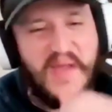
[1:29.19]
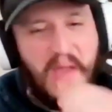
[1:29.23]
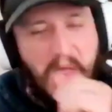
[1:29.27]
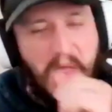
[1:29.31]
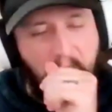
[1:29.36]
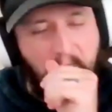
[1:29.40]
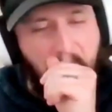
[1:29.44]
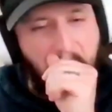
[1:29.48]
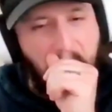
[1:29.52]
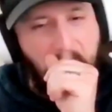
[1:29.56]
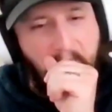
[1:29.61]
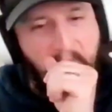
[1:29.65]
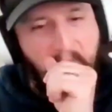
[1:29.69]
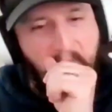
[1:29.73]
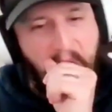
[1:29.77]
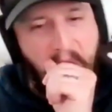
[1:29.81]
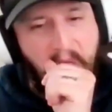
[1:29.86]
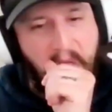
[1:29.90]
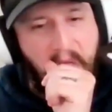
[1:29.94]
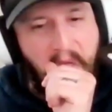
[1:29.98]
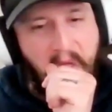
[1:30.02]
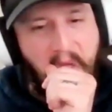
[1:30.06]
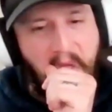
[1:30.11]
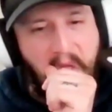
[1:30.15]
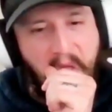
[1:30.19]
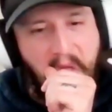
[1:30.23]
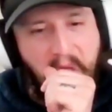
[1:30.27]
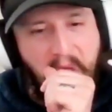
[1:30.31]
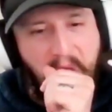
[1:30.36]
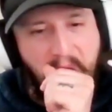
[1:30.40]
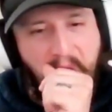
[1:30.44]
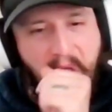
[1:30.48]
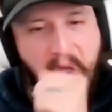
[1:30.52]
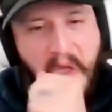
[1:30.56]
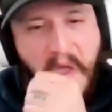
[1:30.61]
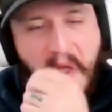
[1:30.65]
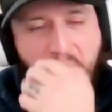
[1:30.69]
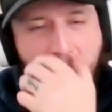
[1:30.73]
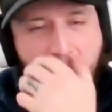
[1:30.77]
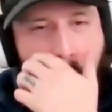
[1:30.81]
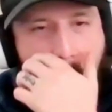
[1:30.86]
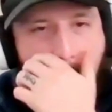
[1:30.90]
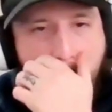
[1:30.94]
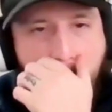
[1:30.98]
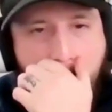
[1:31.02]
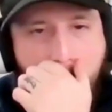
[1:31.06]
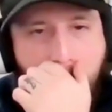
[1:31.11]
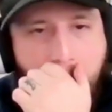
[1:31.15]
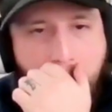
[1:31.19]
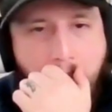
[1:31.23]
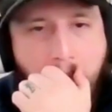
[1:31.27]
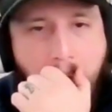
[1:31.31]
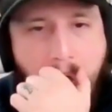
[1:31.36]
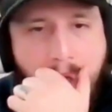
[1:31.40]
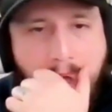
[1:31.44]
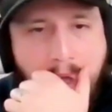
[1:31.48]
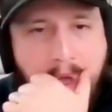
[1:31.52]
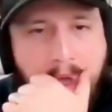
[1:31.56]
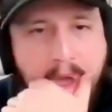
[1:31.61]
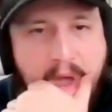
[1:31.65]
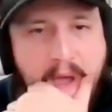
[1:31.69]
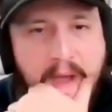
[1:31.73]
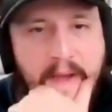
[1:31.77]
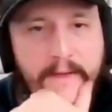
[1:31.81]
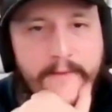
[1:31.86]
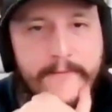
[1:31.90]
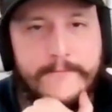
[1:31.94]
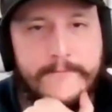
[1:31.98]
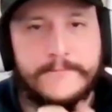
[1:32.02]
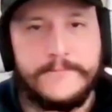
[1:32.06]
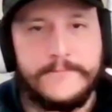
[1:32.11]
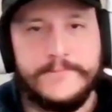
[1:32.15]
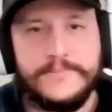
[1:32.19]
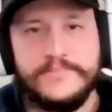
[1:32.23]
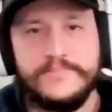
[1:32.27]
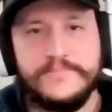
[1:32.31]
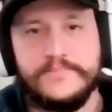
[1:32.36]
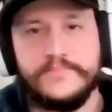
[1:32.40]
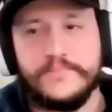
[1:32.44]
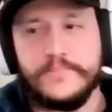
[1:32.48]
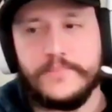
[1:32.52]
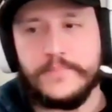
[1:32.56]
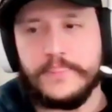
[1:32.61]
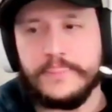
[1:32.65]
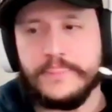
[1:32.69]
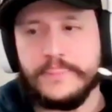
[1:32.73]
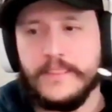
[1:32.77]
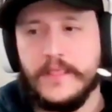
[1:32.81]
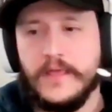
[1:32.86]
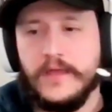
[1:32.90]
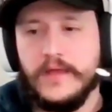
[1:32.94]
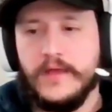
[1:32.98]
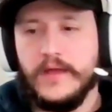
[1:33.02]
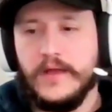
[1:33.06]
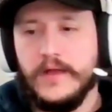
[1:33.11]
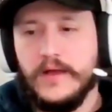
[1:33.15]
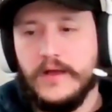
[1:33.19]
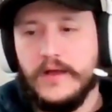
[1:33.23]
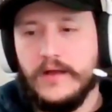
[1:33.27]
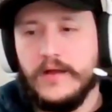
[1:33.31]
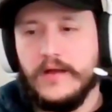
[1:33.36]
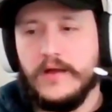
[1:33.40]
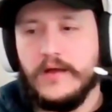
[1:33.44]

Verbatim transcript: So with Super Dragon, you weren't super familiar with him before you went to work there?